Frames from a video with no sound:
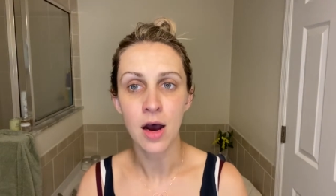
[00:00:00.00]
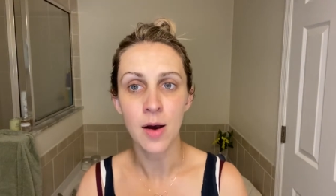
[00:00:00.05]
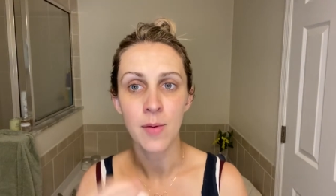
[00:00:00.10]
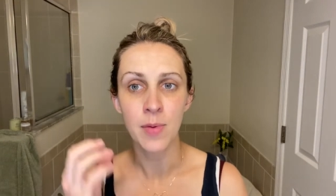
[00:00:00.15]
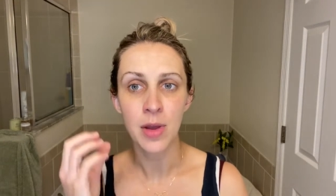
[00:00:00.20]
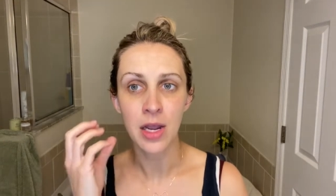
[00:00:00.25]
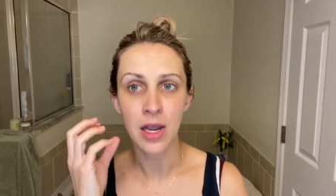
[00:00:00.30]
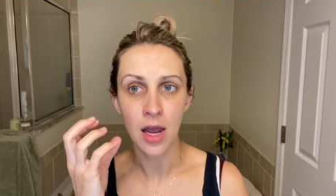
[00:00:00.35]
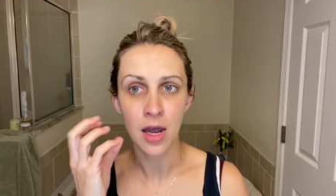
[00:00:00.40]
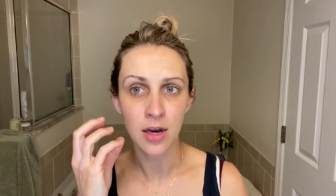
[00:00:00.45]

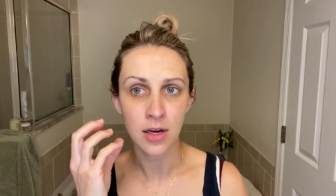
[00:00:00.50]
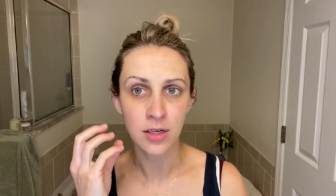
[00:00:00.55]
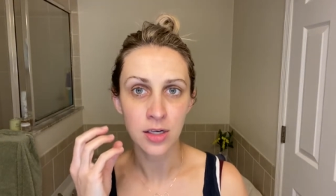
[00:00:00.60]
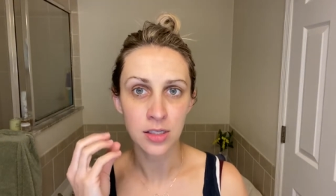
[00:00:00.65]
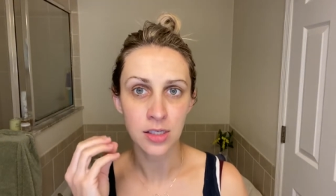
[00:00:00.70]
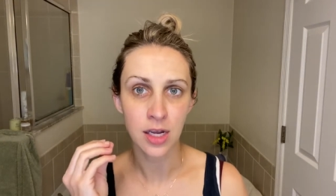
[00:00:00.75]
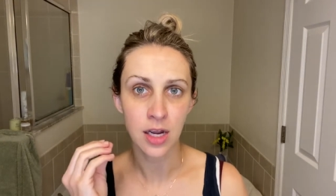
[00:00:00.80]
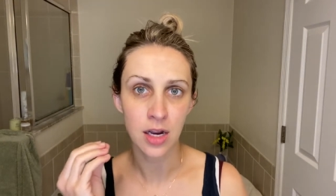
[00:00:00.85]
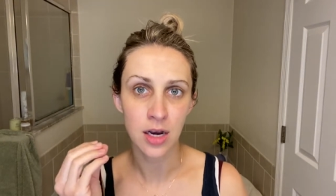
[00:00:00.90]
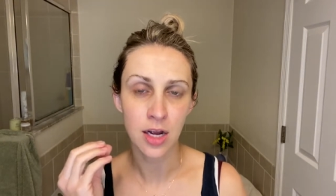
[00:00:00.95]
it kind of does
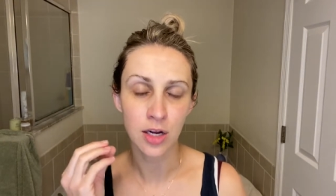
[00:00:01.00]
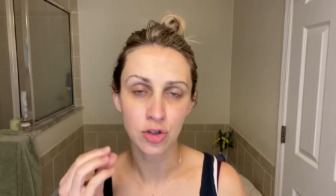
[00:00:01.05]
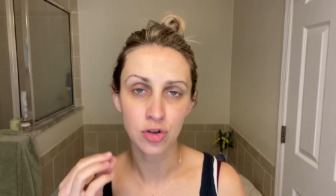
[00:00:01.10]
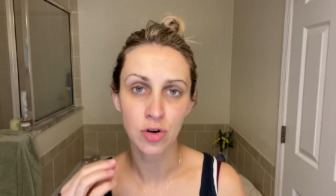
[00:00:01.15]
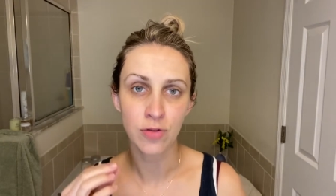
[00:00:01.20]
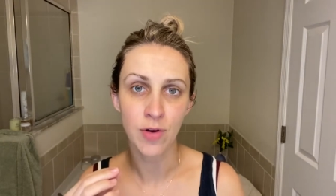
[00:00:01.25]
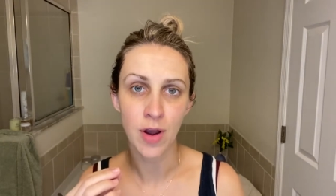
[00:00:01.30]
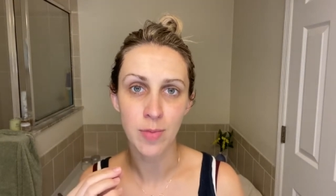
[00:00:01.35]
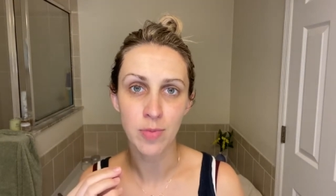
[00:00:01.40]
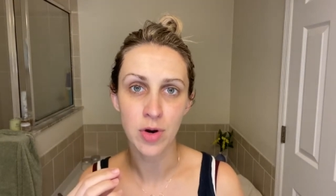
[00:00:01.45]
like an extra
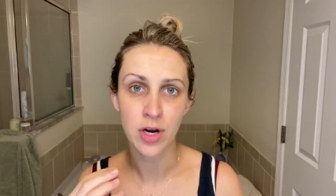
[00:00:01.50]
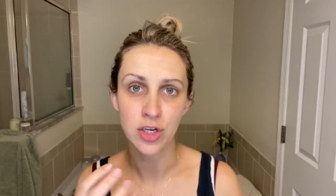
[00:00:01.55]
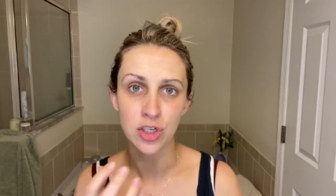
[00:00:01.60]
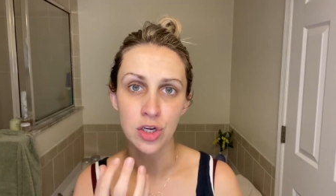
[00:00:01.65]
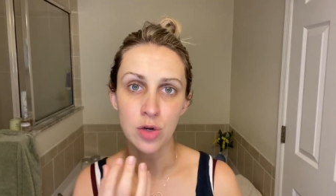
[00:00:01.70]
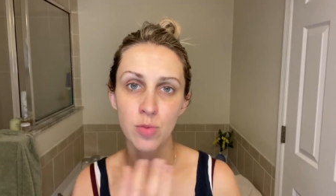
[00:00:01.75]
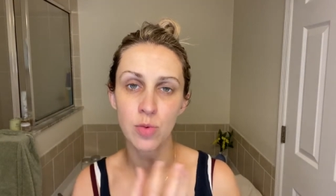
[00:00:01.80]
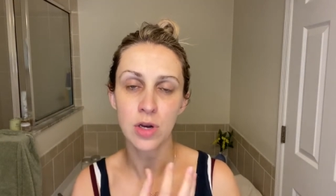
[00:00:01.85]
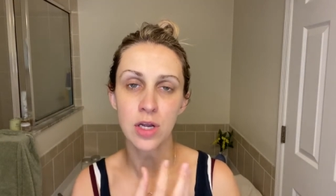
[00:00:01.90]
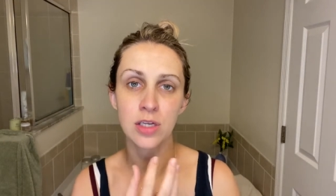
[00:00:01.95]

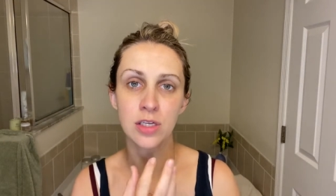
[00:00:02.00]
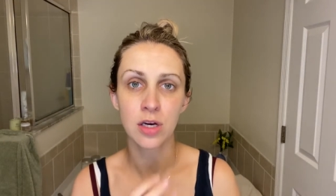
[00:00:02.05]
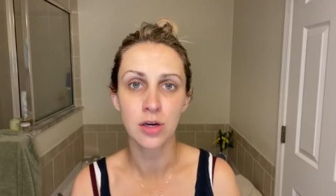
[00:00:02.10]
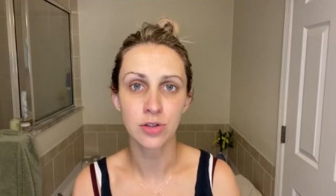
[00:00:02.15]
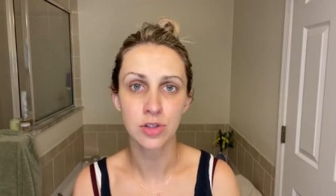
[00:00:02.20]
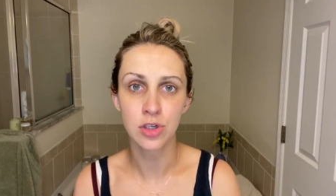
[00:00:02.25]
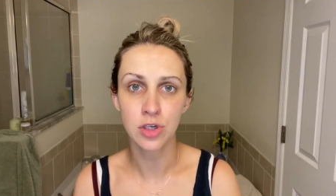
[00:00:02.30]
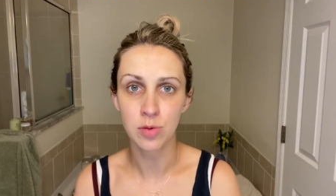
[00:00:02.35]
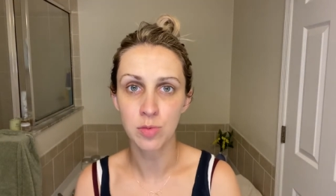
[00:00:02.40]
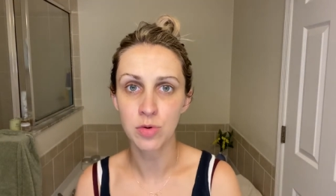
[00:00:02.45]
vibration when it tells
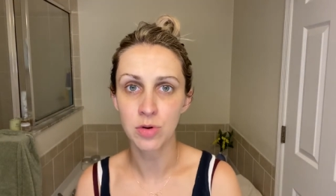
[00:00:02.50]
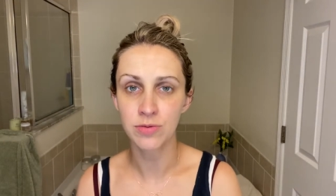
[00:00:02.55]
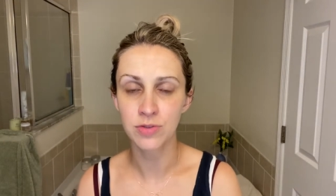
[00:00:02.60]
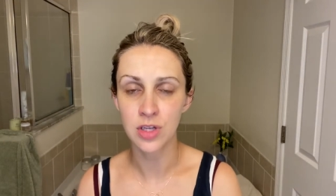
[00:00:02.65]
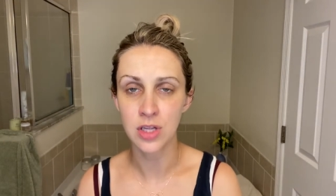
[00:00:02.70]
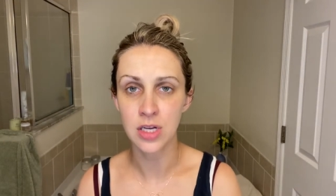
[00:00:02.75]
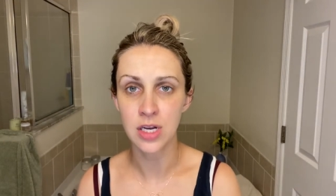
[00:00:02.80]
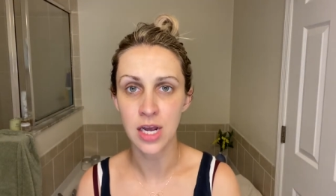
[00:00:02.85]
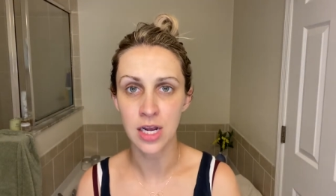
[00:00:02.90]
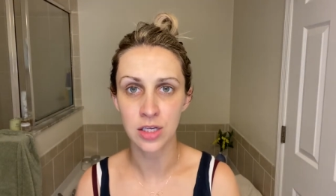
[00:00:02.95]
you to move to
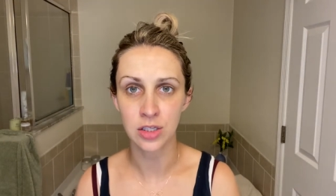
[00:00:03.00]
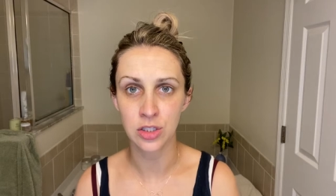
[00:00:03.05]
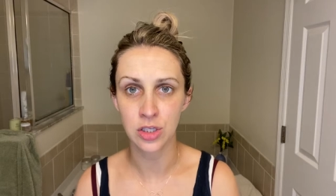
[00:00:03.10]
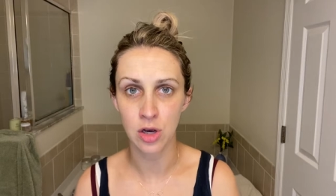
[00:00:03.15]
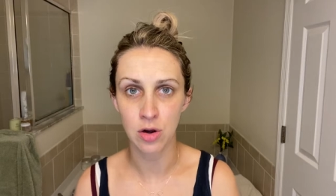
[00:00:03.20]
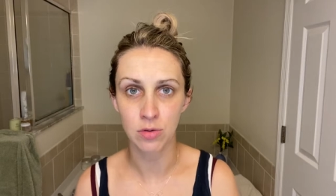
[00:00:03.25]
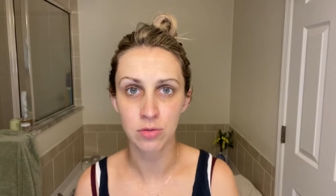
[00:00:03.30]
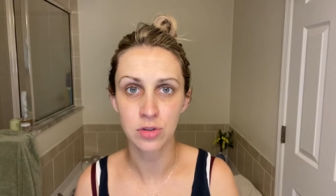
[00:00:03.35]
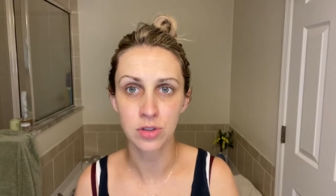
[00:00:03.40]
the next zone.